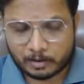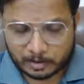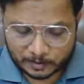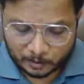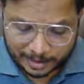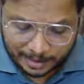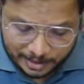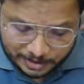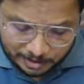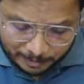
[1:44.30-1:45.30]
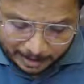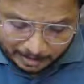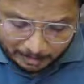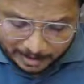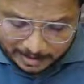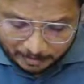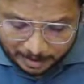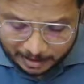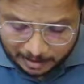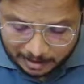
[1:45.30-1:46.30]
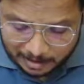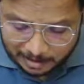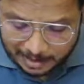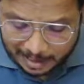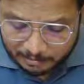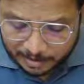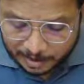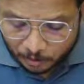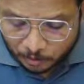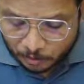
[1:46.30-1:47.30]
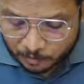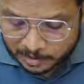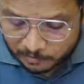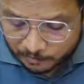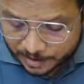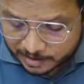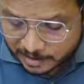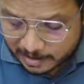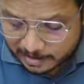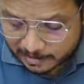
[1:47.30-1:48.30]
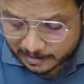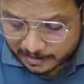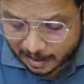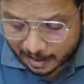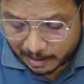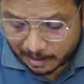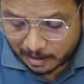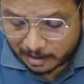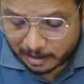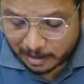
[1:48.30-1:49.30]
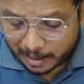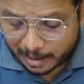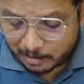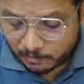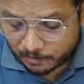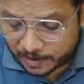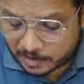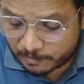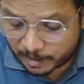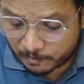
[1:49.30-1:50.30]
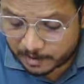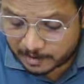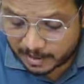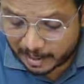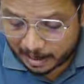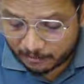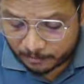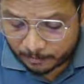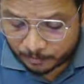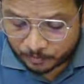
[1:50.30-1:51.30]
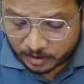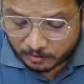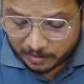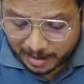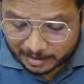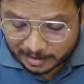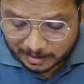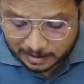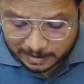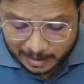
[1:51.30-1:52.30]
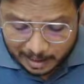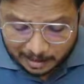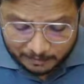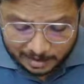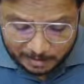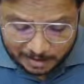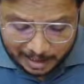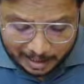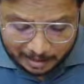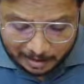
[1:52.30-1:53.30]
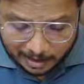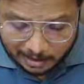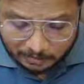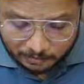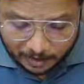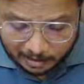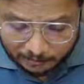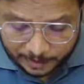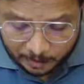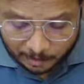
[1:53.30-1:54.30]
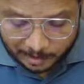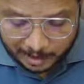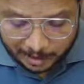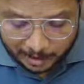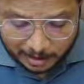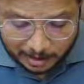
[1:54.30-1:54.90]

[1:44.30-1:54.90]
So radiation pattern measurement that we do with fixed distance R and fixed frequency F where distance R will be there in far field only